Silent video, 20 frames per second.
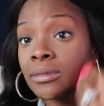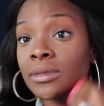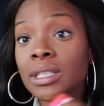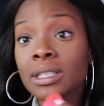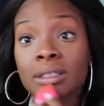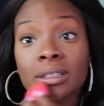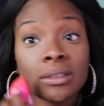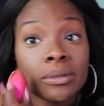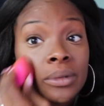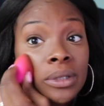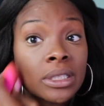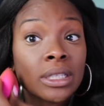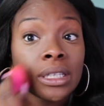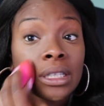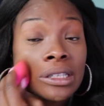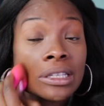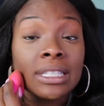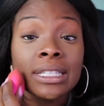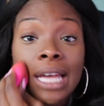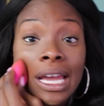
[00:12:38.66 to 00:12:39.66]
This is
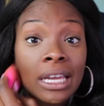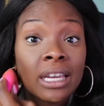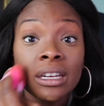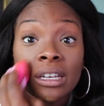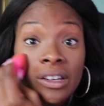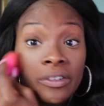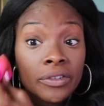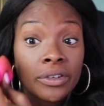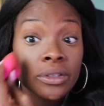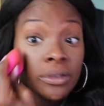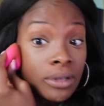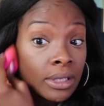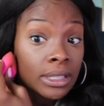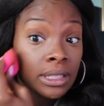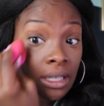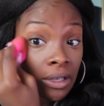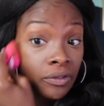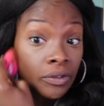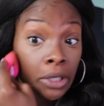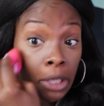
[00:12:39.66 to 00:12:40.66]
ridiculous. I could never do this
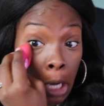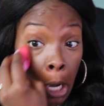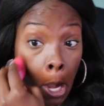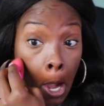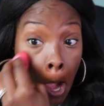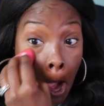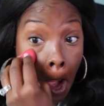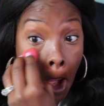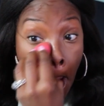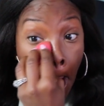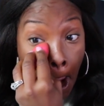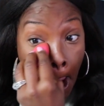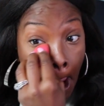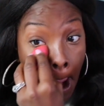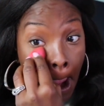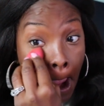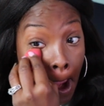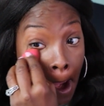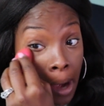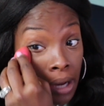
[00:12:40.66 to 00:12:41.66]
every day.
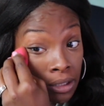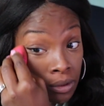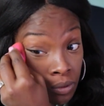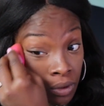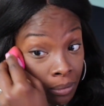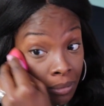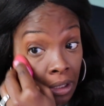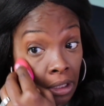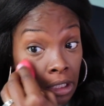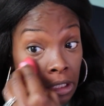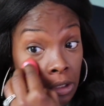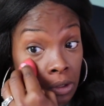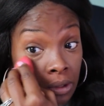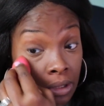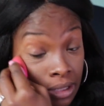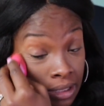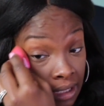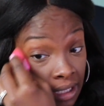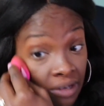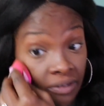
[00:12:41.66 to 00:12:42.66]
It's women that do
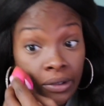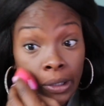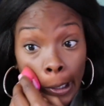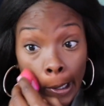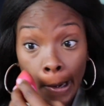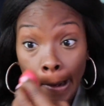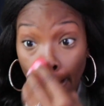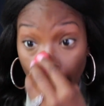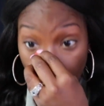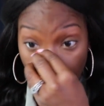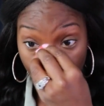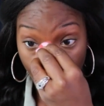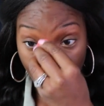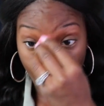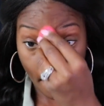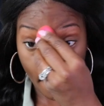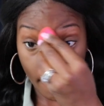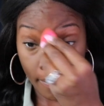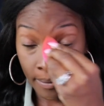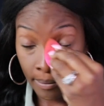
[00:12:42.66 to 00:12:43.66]
this every day.
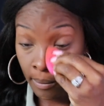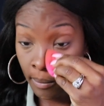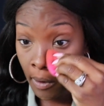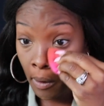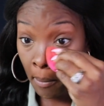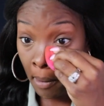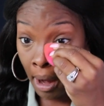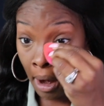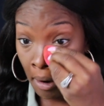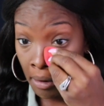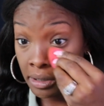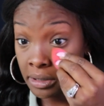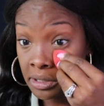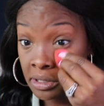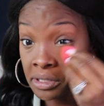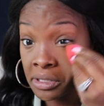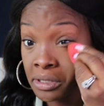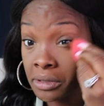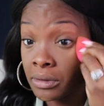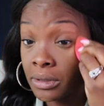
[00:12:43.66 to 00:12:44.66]
More power
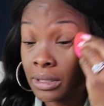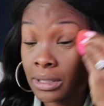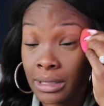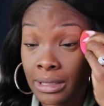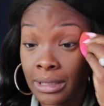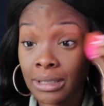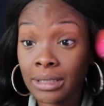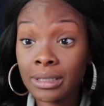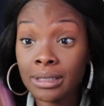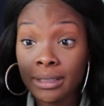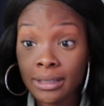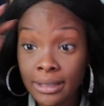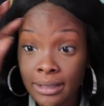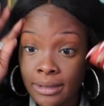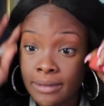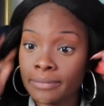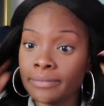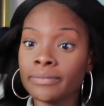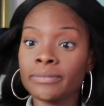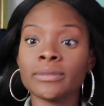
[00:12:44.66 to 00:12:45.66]
to you because
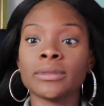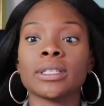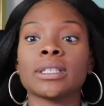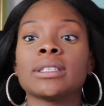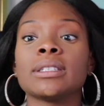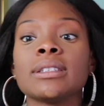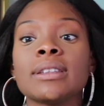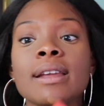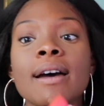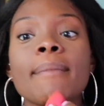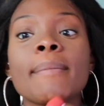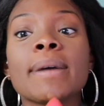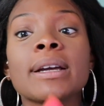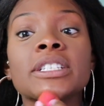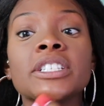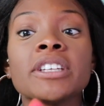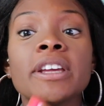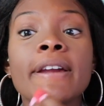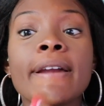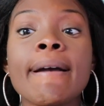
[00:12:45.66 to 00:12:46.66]
this is not my
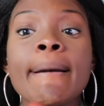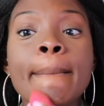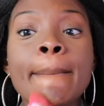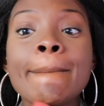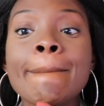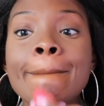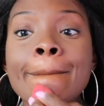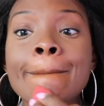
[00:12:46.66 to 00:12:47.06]
jam.